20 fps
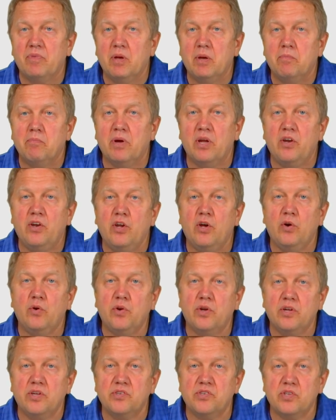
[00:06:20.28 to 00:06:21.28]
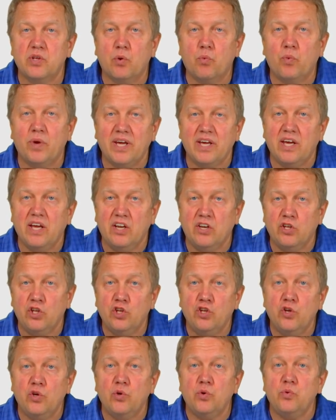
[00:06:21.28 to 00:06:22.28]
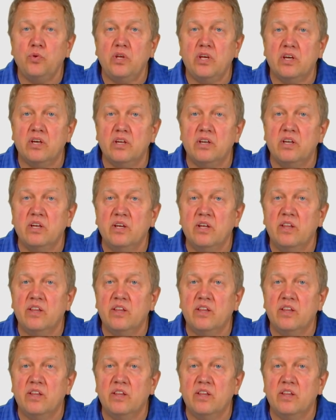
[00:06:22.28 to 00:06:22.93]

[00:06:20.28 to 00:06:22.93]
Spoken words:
But notice that we can union